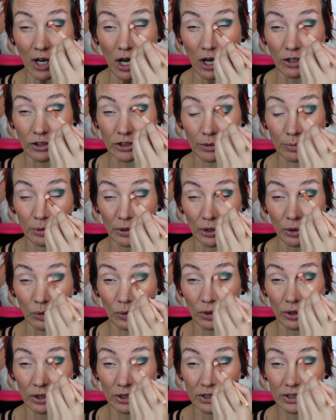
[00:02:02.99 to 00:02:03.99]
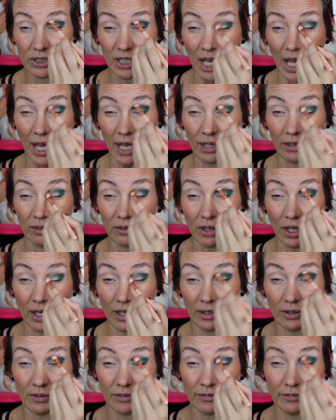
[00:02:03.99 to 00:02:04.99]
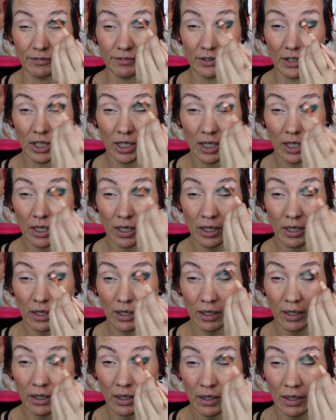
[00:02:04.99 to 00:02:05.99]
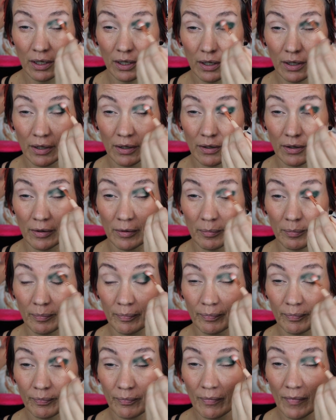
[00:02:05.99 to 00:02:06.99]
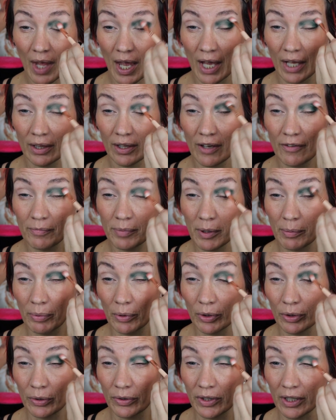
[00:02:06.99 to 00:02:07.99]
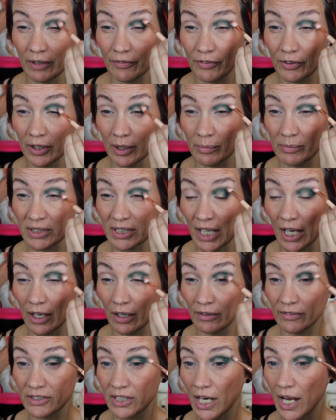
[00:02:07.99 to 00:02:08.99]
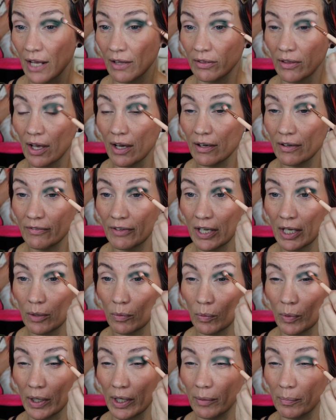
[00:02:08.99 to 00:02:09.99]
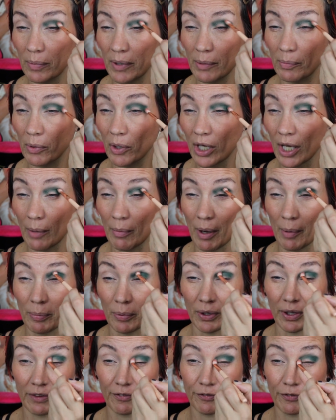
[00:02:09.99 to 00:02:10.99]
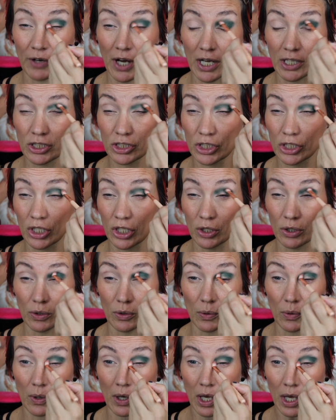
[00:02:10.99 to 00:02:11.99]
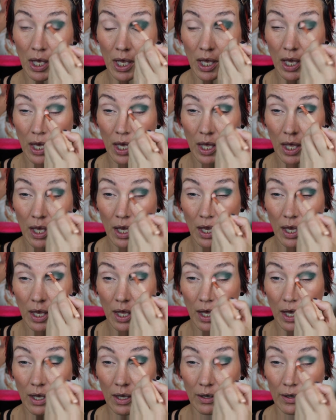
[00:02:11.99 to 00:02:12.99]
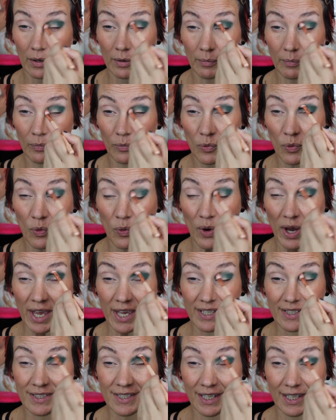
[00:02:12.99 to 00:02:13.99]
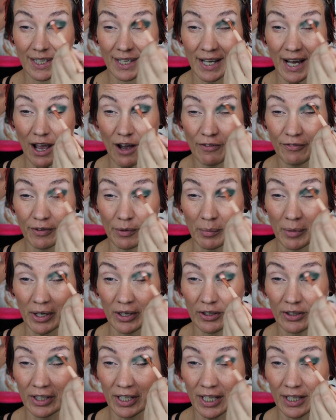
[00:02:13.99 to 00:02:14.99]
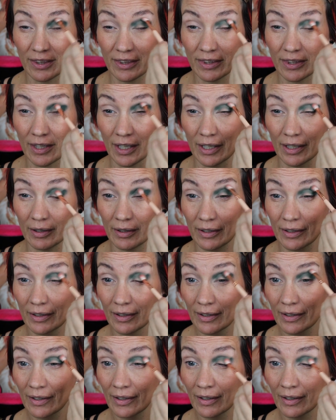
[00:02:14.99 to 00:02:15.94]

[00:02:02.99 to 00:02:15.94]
entrepreneurs. I love. Um, I love people who think for themselves, and I love it when people come up with fresh new um, ways to get out from underneath the